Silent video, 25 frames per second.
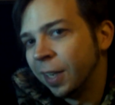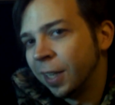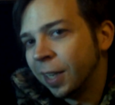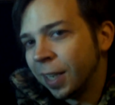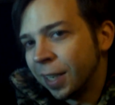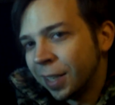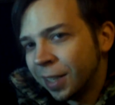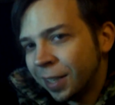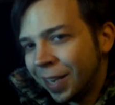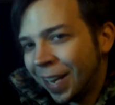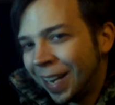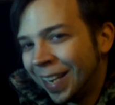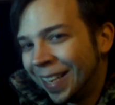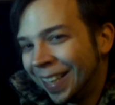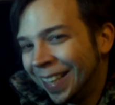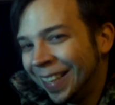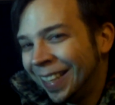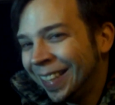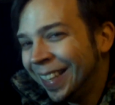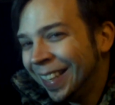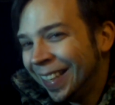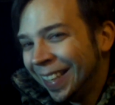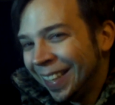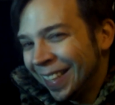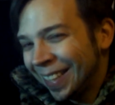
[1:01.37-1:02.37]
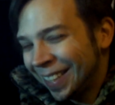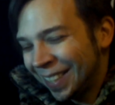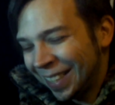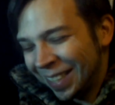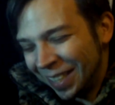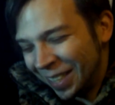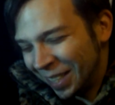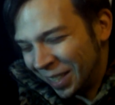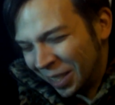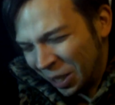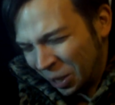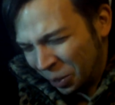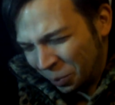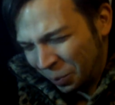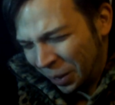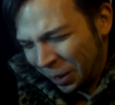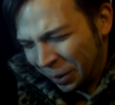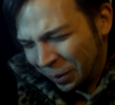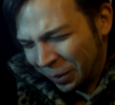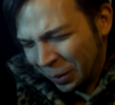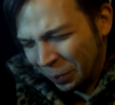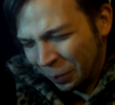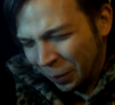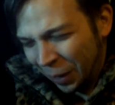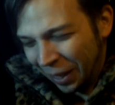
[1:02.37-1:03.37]
That's the easiest way to
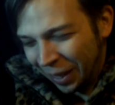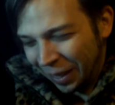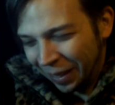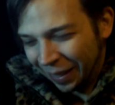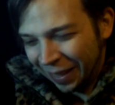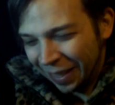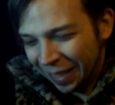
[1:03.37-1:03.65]
explain it.